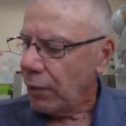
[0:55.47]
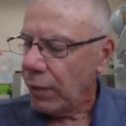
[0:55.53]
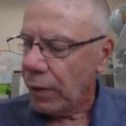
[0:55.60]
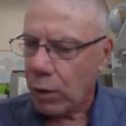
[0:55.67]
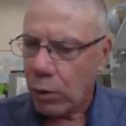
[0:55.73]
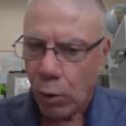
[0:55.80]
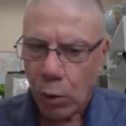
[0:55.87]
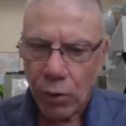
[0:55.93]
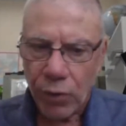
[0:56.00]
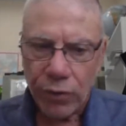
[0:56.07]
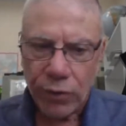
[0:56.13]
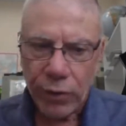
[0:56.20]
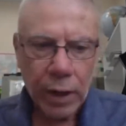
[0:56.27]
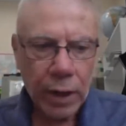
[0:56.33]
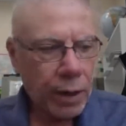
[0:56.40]
The
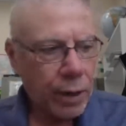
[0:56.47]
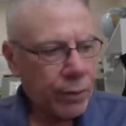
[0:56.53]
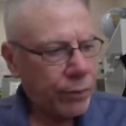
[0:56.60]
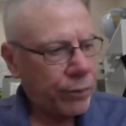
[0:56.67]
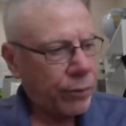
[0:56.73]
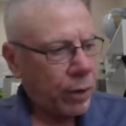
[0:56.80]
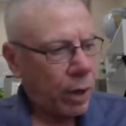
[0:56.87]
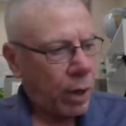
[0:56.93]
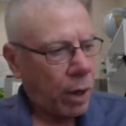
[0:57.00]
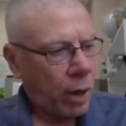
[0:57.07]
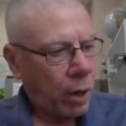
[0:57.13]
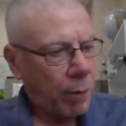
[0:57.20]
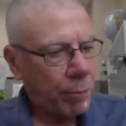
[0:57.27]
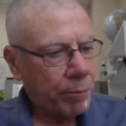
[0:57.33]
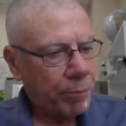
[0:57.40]
course is
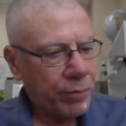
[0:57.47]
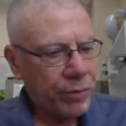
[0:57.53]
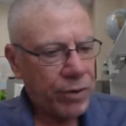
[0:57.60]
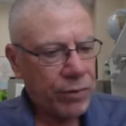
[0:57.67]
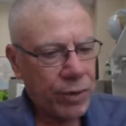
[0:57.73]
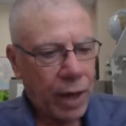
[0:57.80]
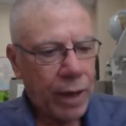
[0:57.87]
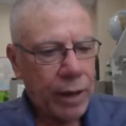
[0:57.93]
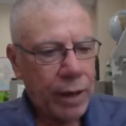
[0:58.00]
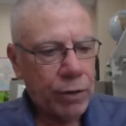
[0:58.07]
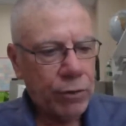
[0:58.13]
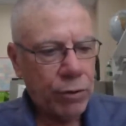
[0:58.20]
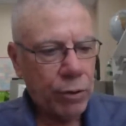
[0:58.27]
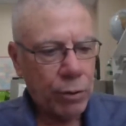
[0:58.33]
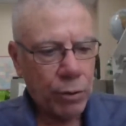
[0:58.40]

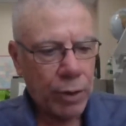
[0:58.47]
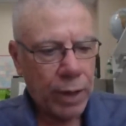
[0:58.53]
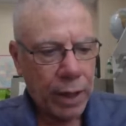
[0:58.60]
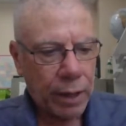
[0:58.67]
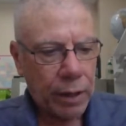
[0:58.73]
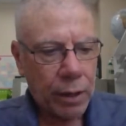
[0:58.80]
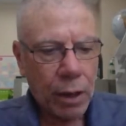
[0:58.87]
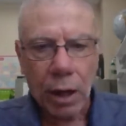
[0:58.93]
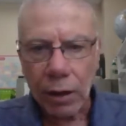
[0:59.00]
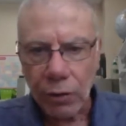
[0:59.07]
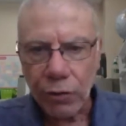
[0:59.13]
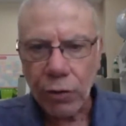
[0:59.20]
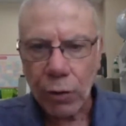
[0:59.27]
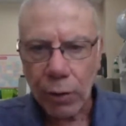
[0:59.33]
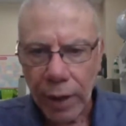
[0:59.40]
designed to get
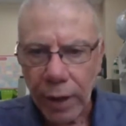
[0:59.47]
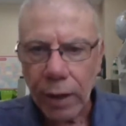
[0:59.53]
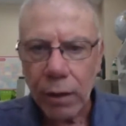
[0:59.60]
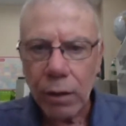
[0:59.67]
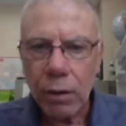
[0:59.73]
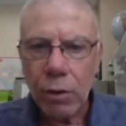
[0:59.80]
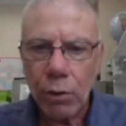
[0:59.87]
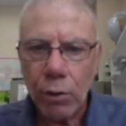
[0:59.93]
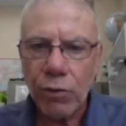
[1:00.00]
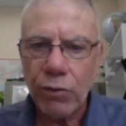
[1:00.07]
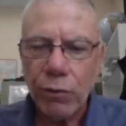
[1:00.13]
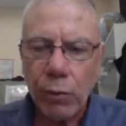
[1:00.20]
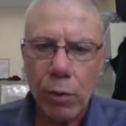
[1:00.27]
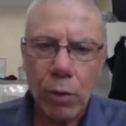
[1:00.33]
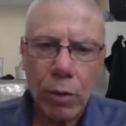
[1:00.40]
college credit, of course,
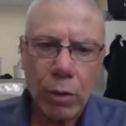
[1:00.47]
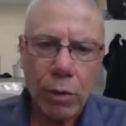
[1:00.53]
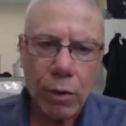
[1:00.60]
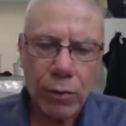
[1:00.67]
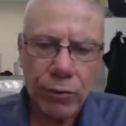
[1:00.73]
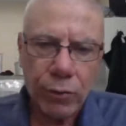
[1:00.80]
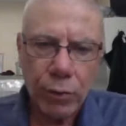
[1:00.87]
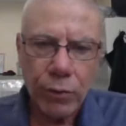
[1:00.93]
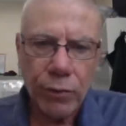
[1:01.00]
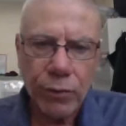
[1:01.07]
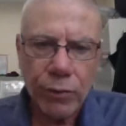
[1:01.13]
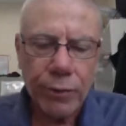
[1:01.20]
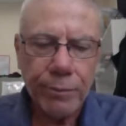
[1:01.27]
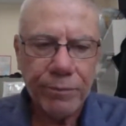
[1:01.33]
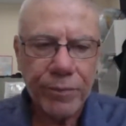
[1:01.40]
for
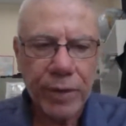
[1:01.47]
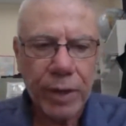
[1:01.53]
students.